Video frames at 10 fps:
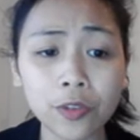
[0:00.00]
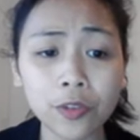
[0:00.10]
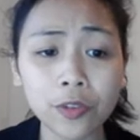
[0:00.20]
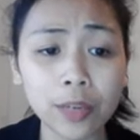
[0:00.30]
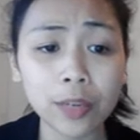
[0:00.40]
don't
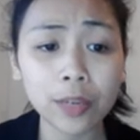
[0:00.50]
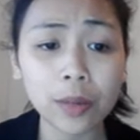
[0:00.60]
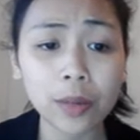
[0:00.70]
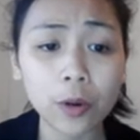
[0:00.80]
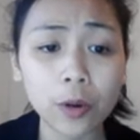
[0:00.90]
forget
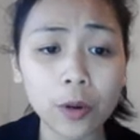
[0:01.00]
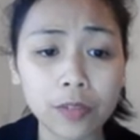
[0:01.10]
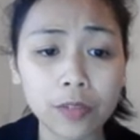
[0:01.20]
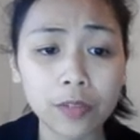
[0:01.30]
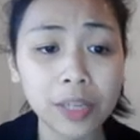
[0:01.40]
one more
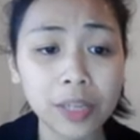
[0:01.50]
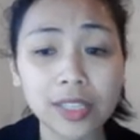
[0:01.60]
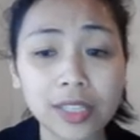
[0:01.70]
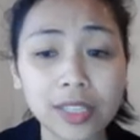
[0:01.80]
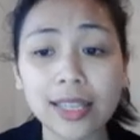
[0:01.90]

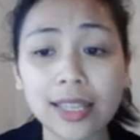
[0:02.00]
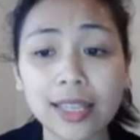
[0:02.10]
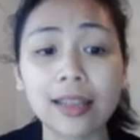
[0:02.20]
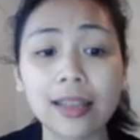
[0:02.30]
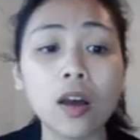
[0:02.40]
information. They said
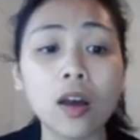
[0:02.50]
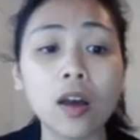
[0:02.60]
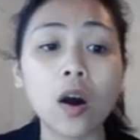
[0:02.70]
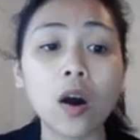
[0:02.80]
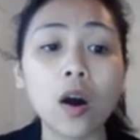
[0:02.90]
like
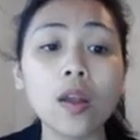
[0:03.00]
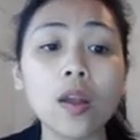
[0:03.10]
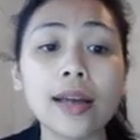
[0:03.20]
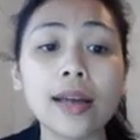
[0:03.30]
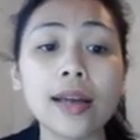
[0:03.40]
all
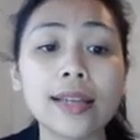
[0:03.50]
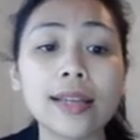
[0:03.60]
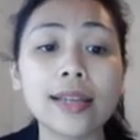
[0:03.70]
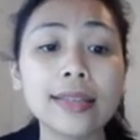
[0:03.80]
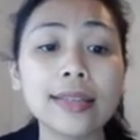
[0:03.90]
likes
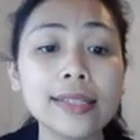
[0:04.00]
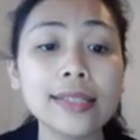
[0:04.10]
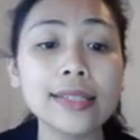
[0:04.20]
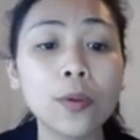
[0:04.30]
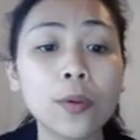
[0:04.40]
at
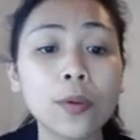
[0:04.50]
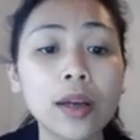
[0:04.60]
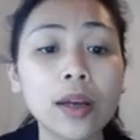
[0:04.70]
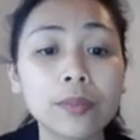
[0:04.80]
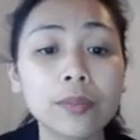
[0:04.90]
least
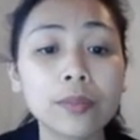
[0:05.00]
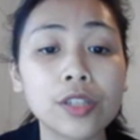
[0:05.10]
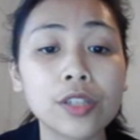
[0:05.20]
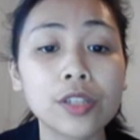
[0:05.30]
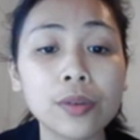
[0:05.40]
one of the
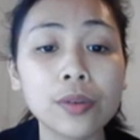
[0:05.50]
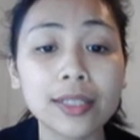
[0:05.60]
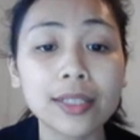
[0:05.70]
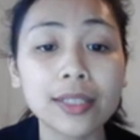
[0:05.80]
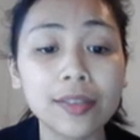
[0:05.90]
two
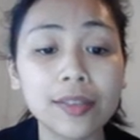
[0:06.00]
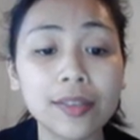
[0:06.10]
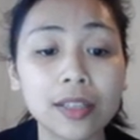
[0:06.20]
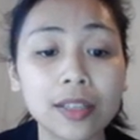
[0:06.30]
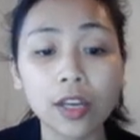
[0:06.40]

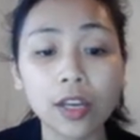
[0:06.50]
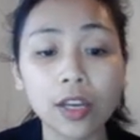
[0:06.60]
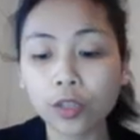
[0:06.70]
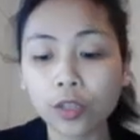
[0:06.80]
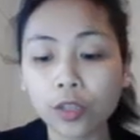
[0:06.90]
activity.
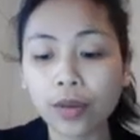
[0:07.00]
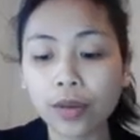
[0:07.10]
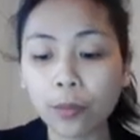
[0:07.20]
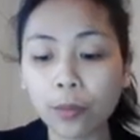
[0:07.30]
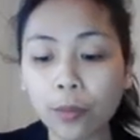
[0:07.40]
So you
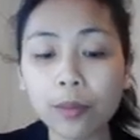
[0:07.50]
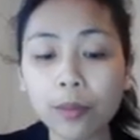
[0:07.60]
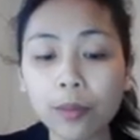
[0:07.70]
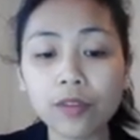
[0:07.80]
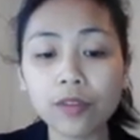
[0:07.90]
have one
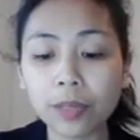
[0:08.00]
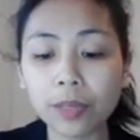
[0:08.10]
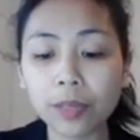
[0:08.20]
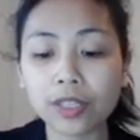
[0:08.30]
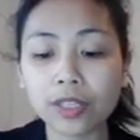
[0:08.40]
more
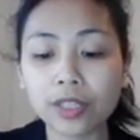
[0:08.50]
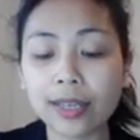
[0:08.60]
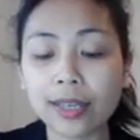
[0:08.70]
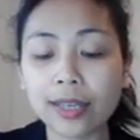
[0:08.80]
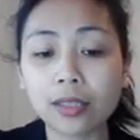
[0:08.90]
information, that
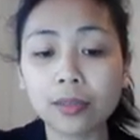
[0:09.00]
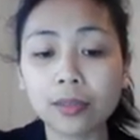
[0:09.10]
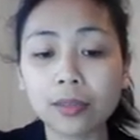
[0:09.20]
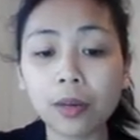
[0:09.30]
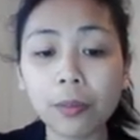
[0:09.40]
is
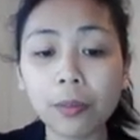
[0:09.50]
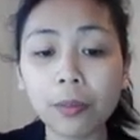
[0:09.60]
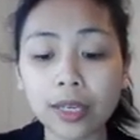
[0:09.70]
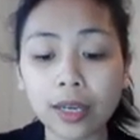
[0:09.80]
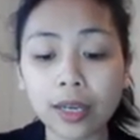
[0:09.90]

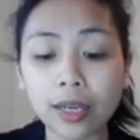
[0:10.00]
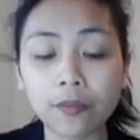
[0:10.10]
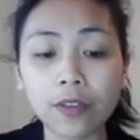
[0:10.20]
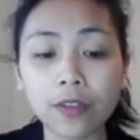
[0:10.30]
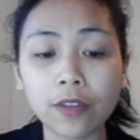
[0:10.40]
probability of